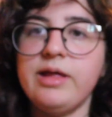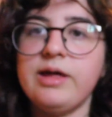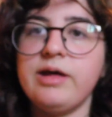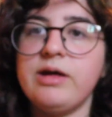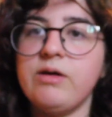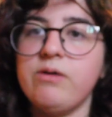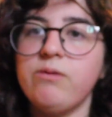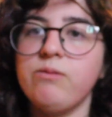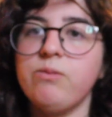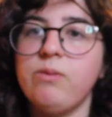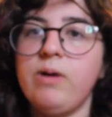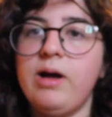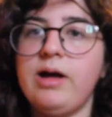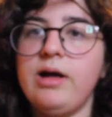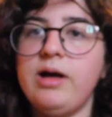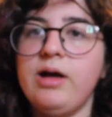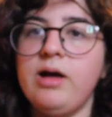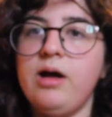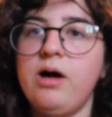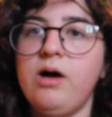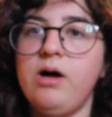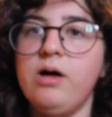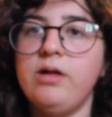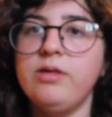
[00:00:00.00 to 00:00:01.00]
like
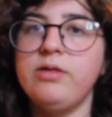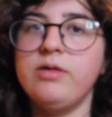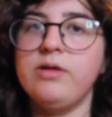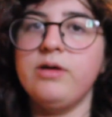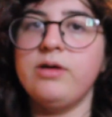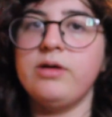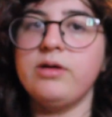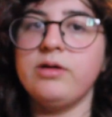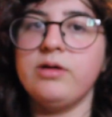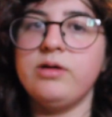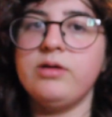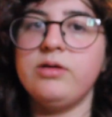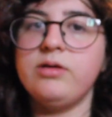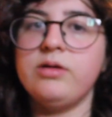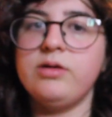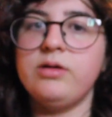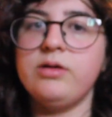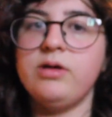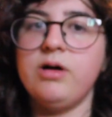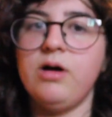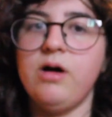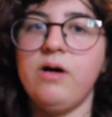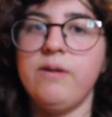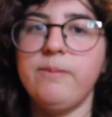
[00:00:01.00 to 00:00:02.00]
right on the
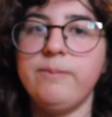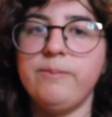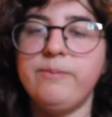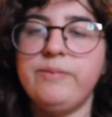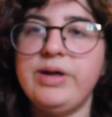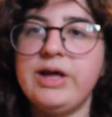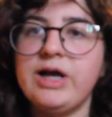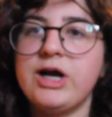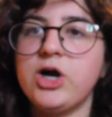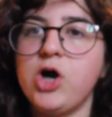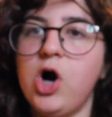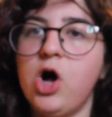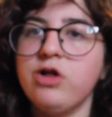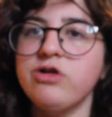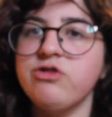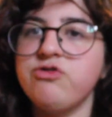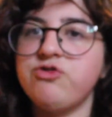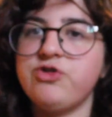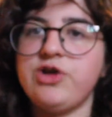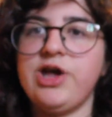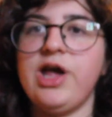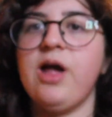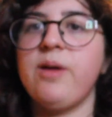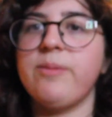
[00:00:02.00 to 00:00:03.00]
um, big
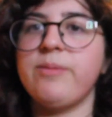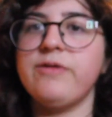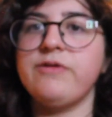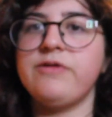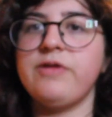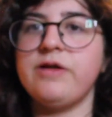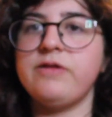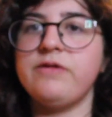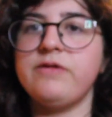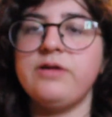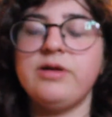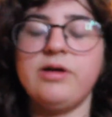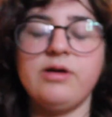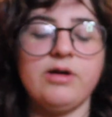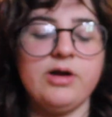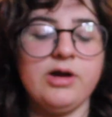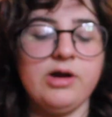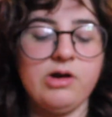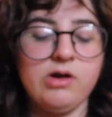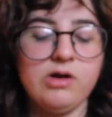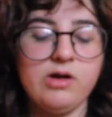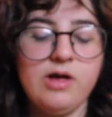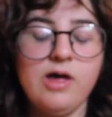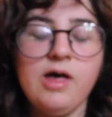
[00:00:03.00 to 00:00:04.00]
college campus that's near
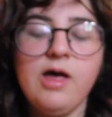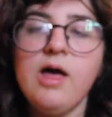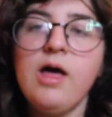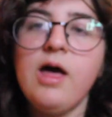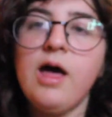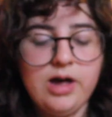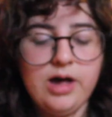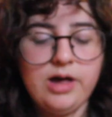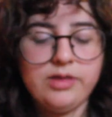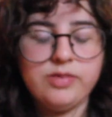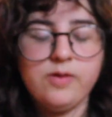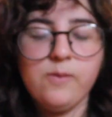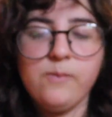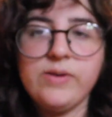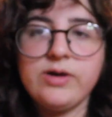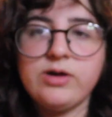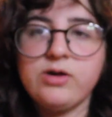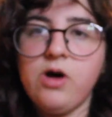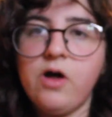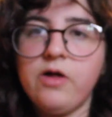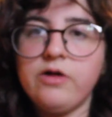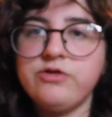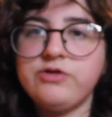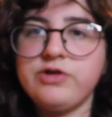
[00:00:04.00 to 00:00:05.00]
here. At the
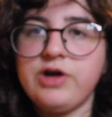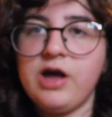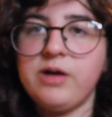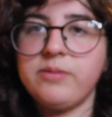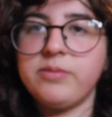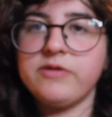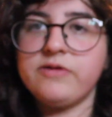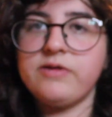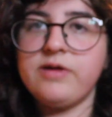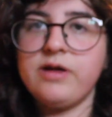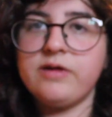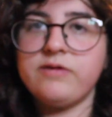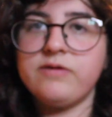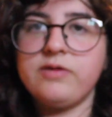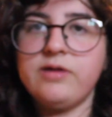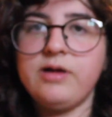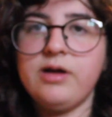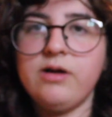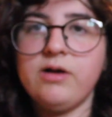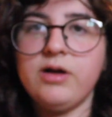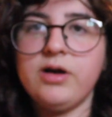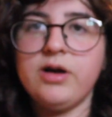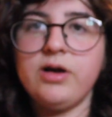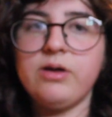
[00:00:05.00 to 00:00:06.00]
big college campus that's
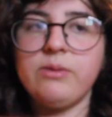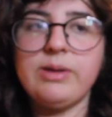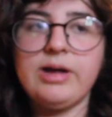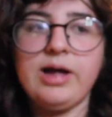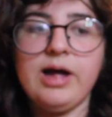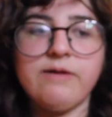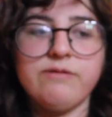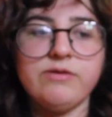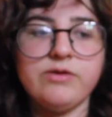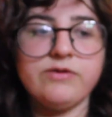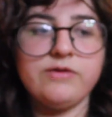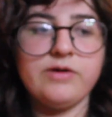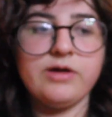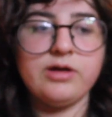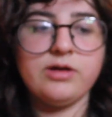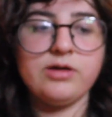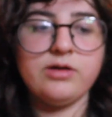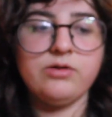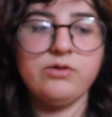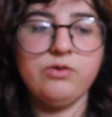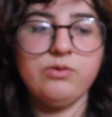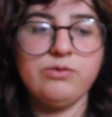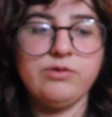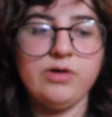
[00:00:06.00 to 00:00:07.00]
near here, we have this
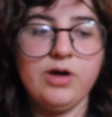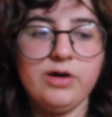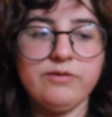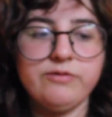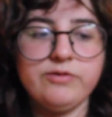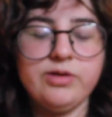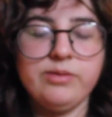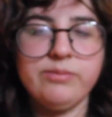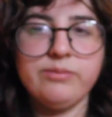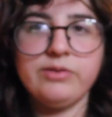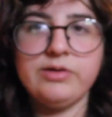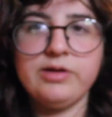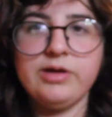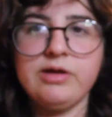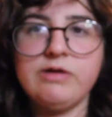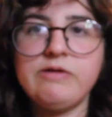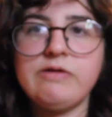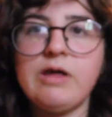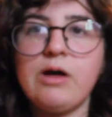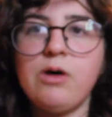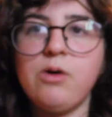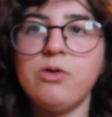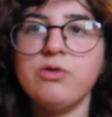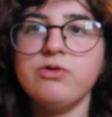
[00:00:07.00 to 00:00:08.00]
like new tufting
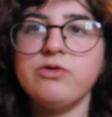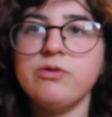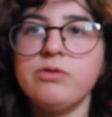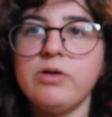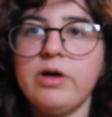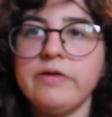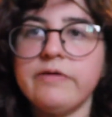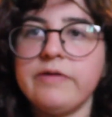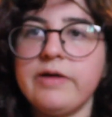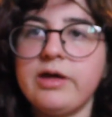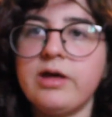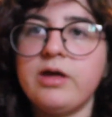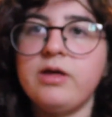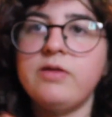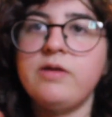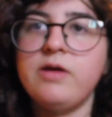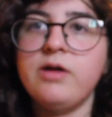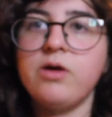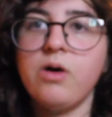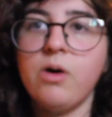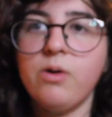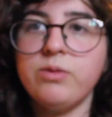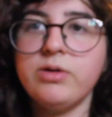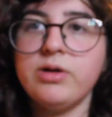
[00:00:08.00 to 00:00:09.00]
place that also has like
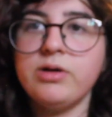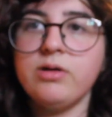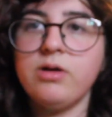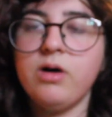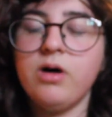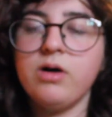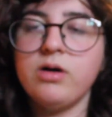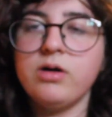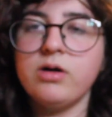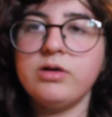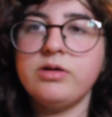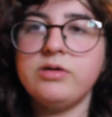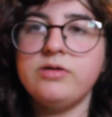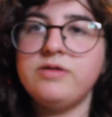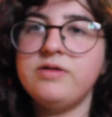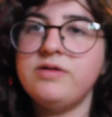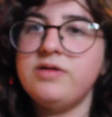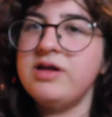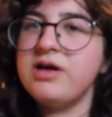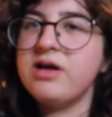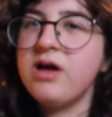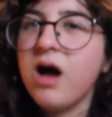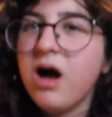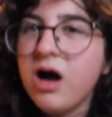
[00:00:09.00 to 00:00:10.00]
decoding art,
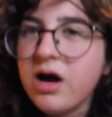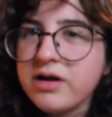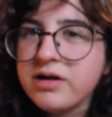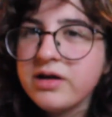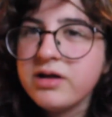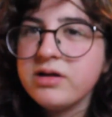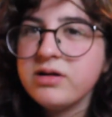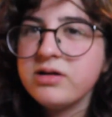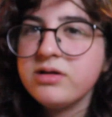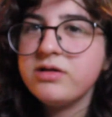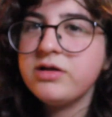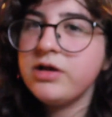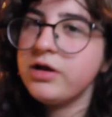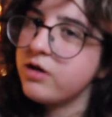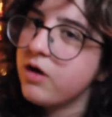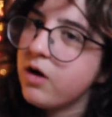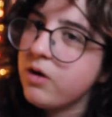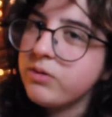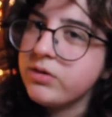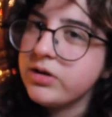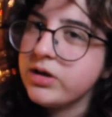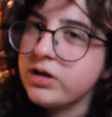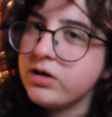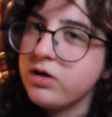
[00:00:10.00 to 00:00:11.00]
decoding,
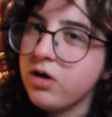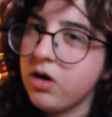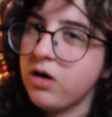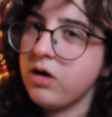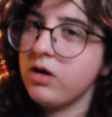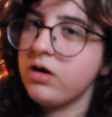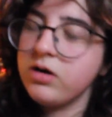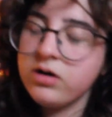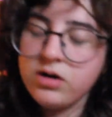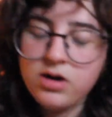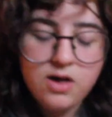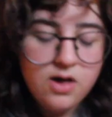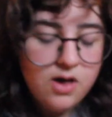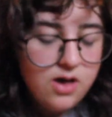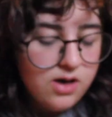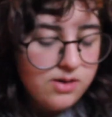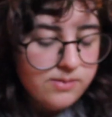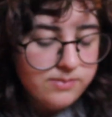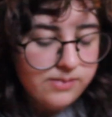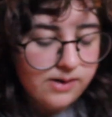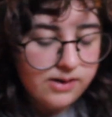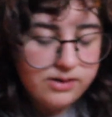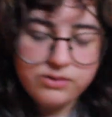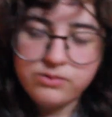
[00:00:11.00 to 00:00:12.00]
decoding art,
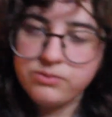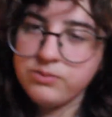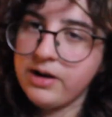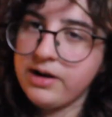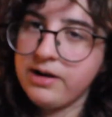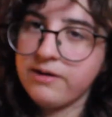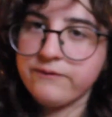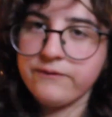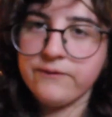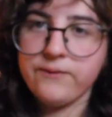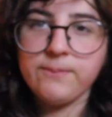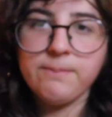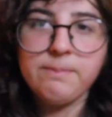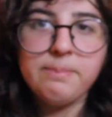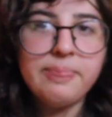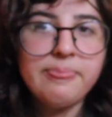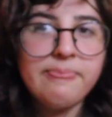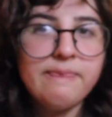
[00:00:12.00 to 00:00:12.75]
but whatever.